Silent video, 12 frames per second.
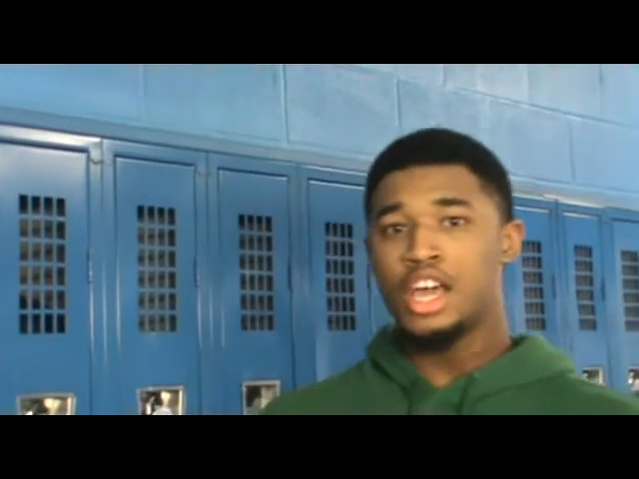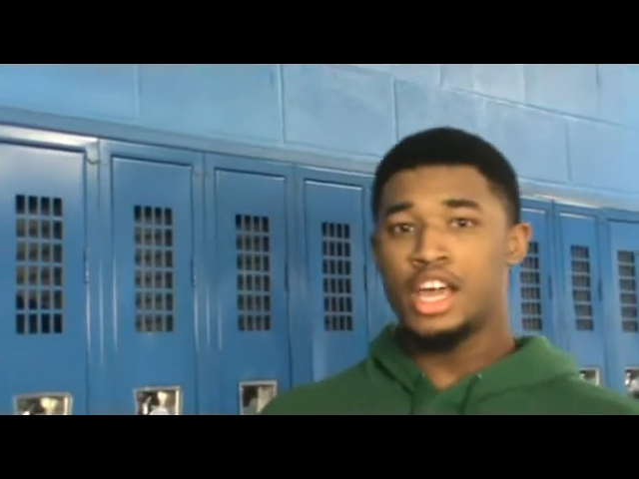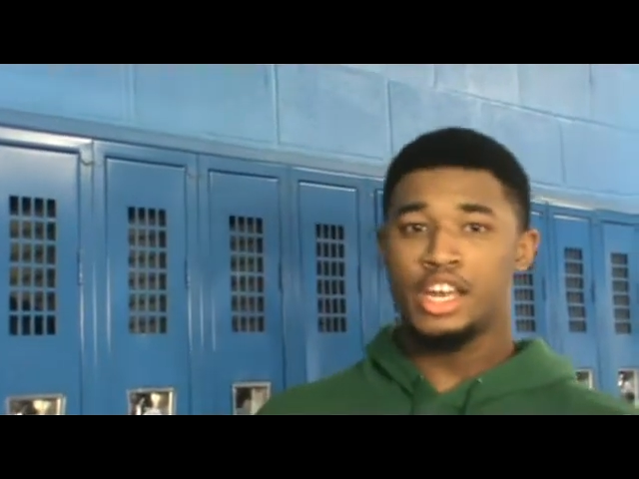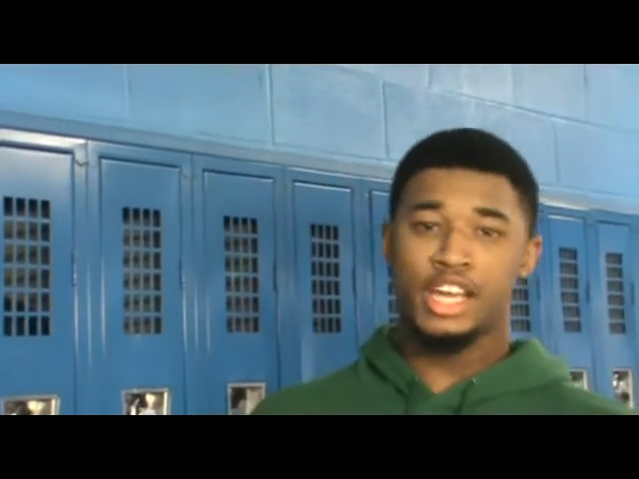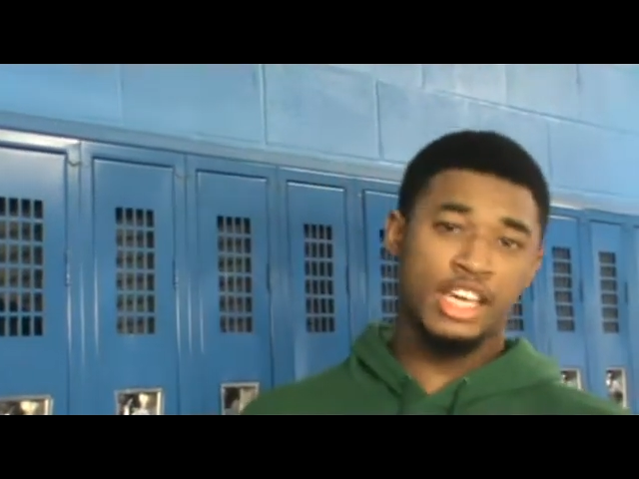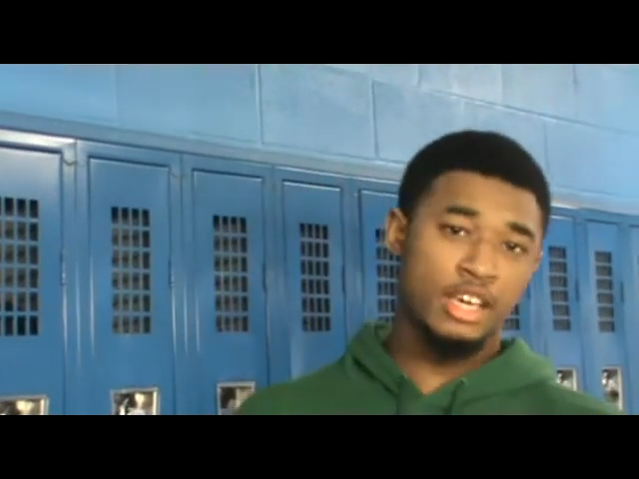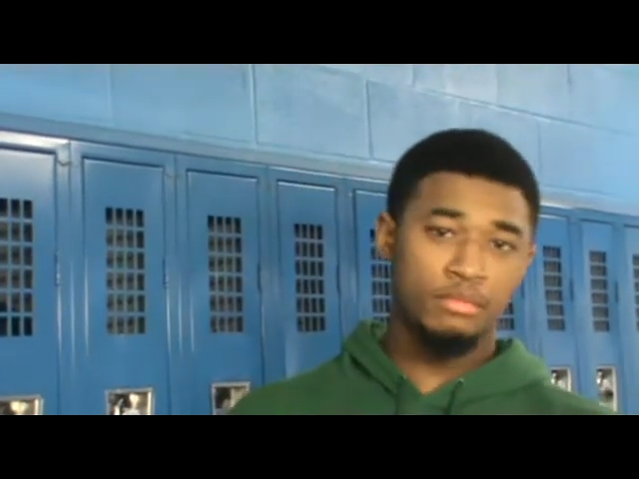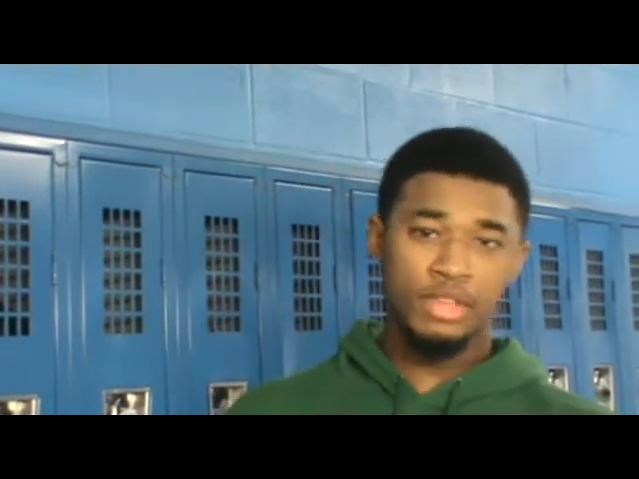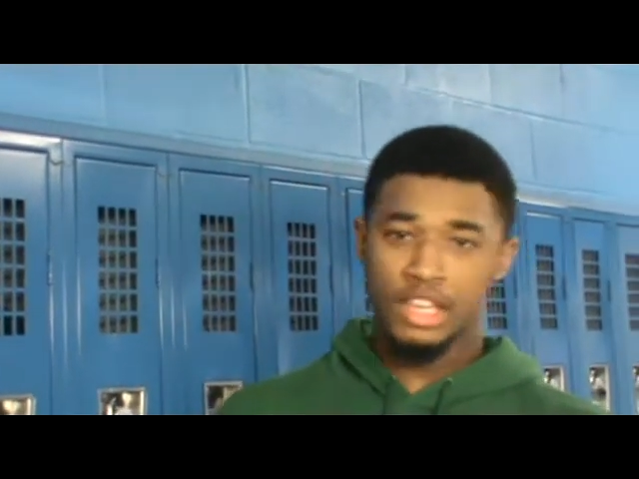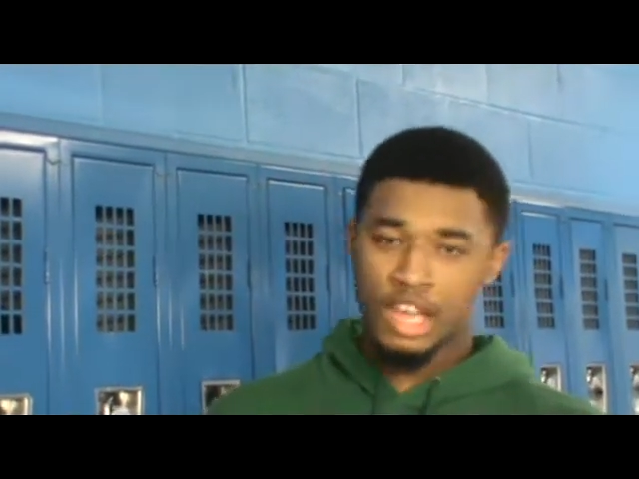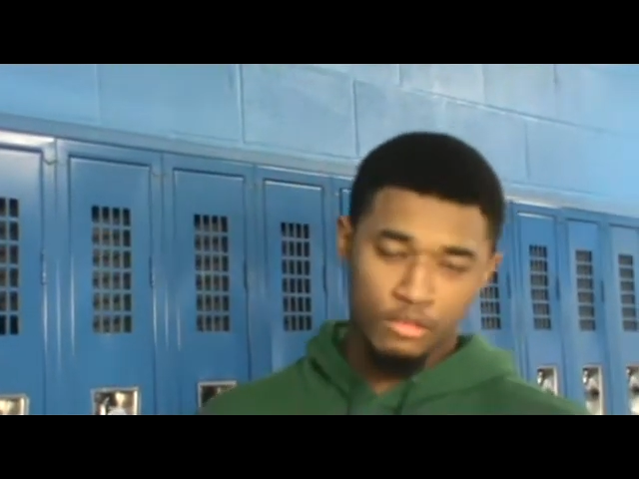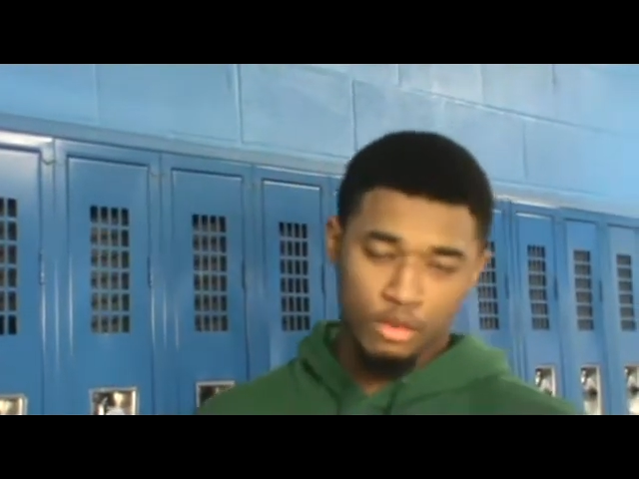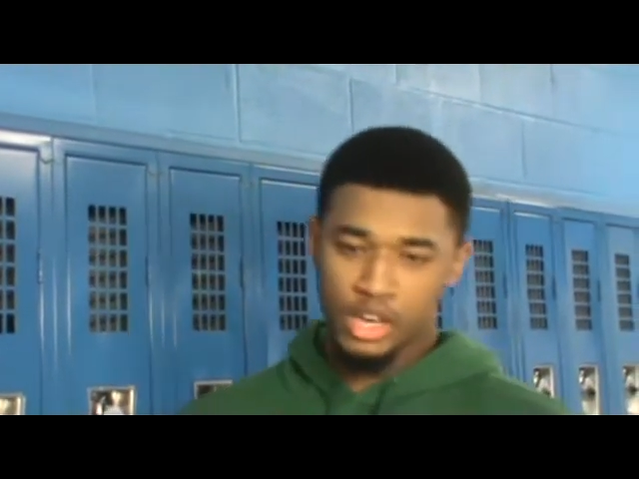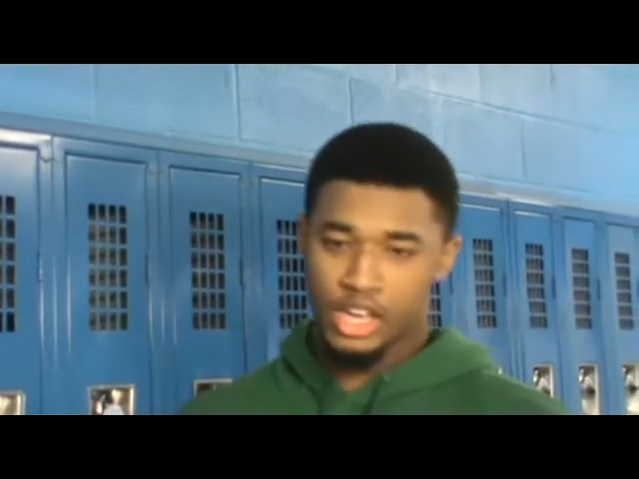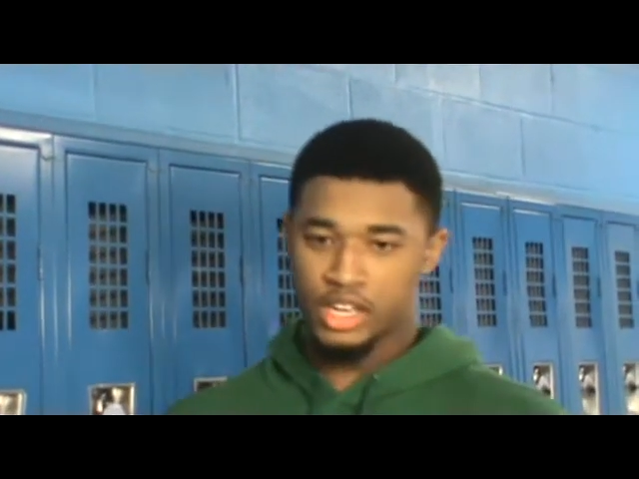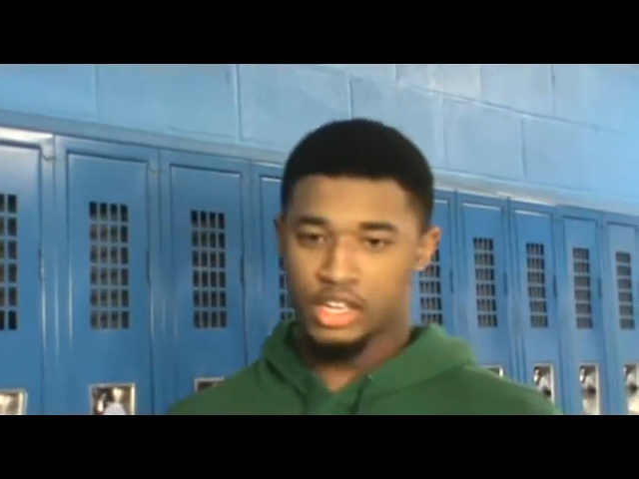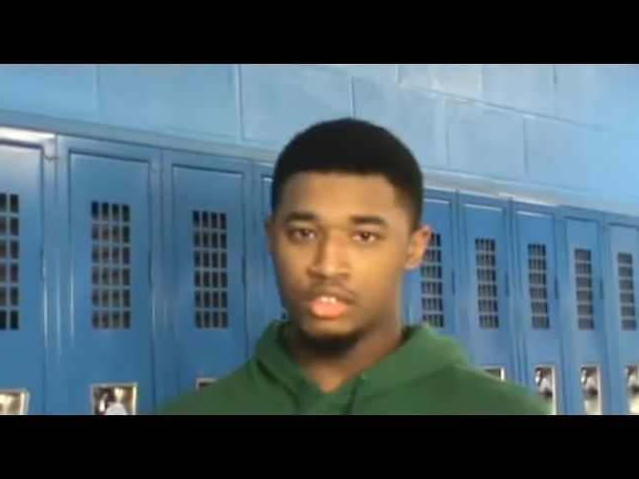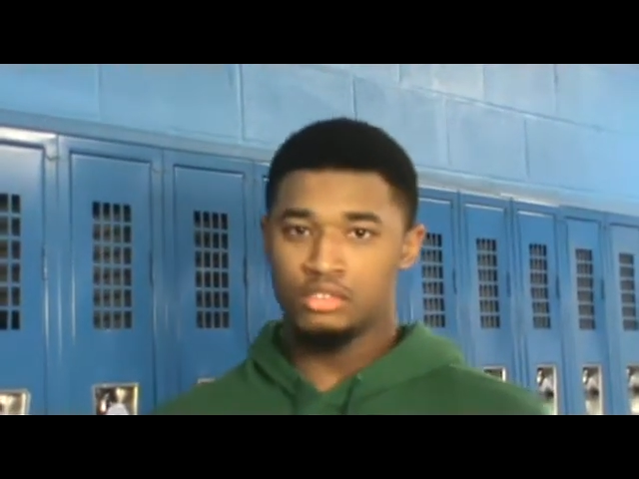and they keep me
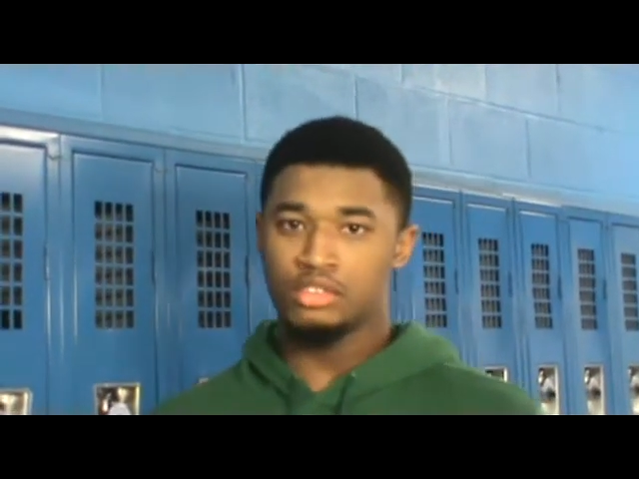level-headed.